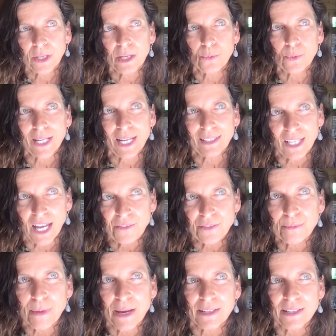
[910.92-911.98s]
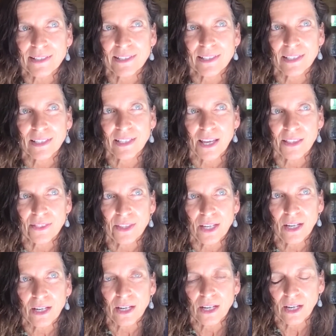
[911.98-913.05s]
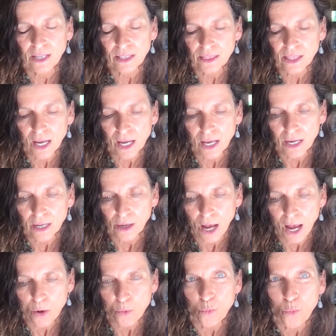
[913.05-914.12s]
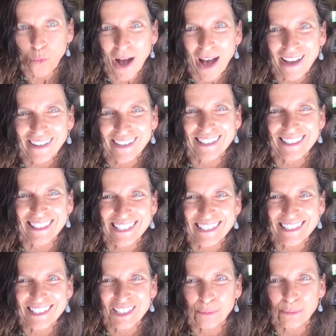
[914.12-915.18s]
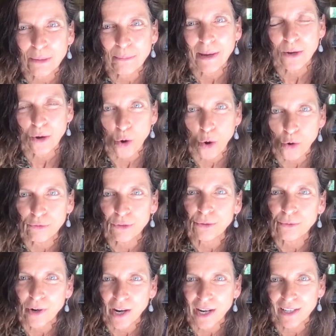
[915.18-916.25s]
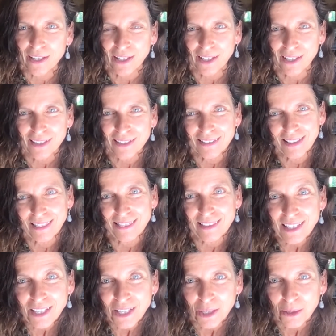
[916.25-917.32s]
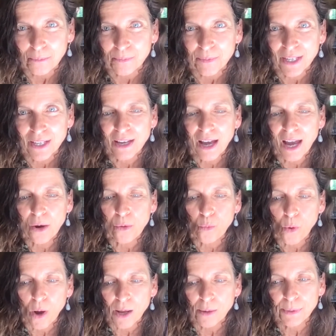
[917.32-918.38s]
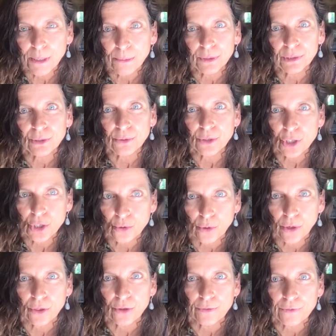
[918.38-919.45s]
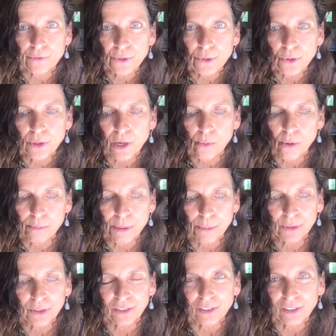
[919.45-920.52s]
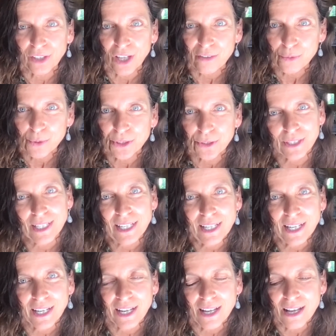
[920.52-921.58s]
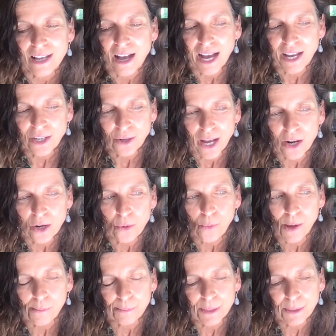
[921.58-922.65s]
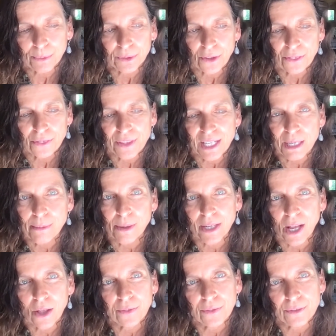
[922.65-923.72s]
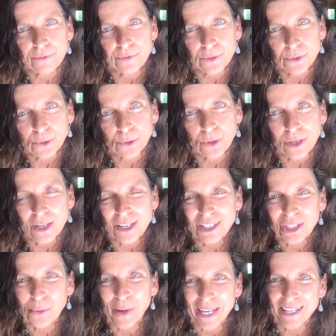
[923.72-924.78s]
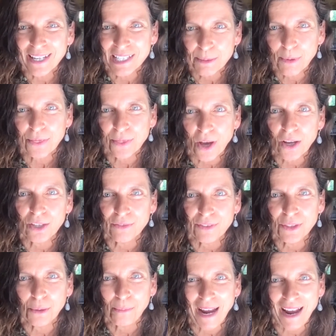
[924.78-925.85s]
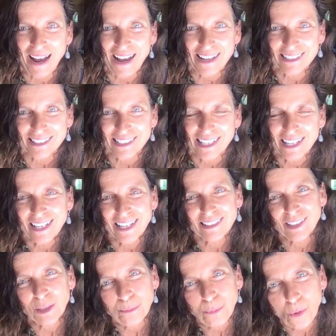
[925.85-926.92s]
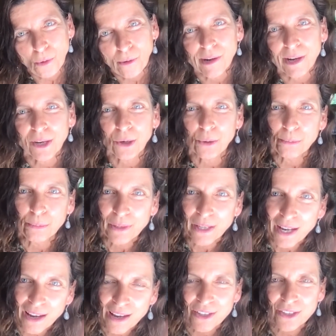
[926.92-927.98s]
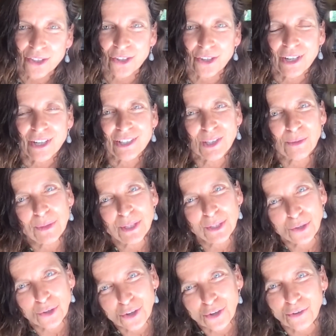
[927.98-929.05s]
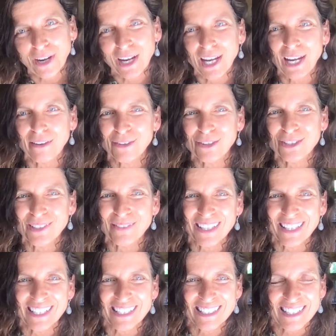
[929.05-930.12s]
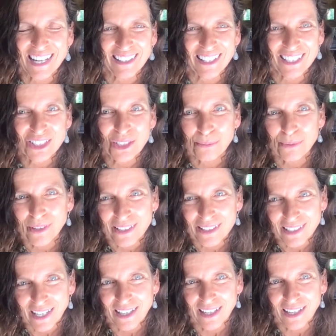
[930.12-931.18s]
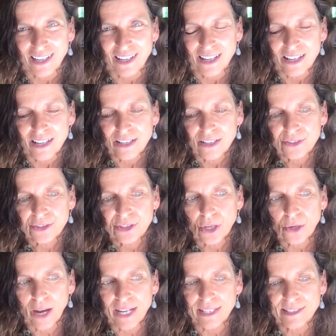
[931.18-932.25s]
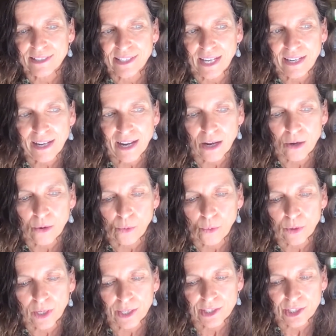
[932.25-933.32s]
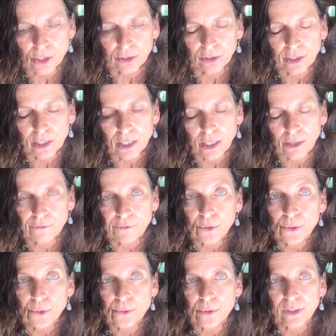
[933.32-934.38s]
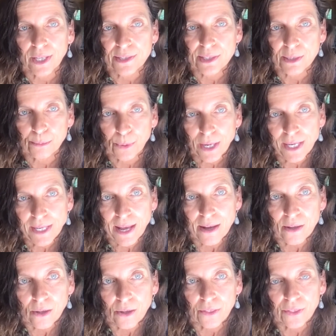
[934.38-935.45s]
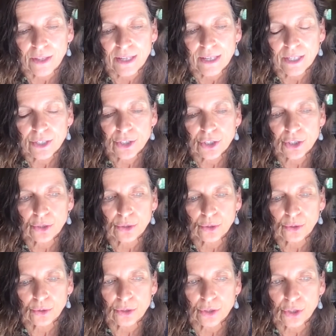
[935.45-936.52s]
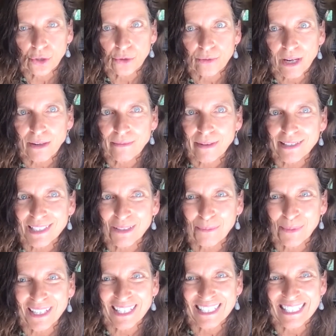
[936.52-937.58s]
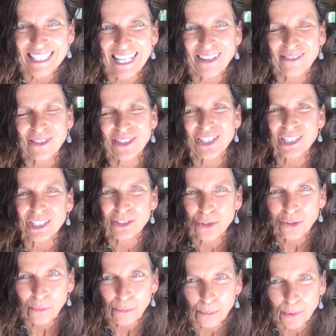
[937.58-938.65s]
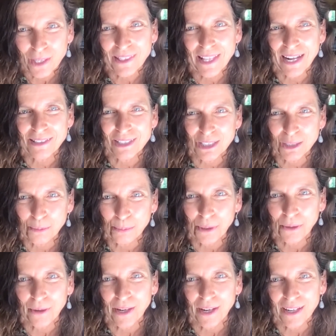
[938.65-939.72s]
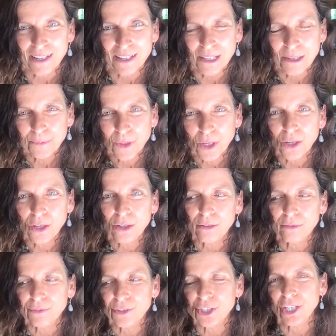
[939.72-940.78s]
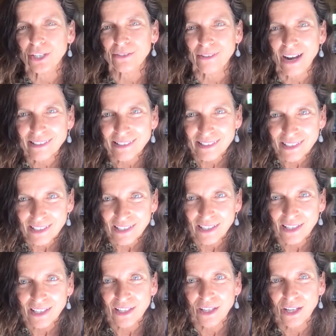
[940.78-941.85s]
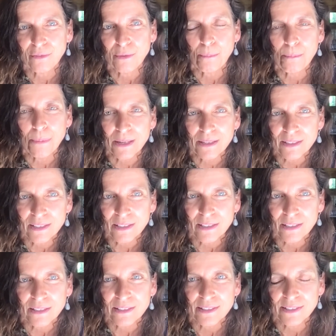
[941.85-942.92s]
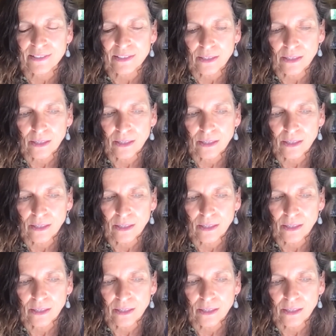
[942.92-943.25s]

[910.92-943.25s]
And when I left medicine, I think that I wanted this to be my overriding theme. I want people to enjoy their food. I want people to love what they're eating. I don't want people to think about healthy food the way it has been thought of in the past. It's like boring or bland or something you don't crave or something that's not like super exciting. So I set out, when I started looking at food through the lens of brain health, to create recipes that would just sort of bring that spirit of generosity, of abundance.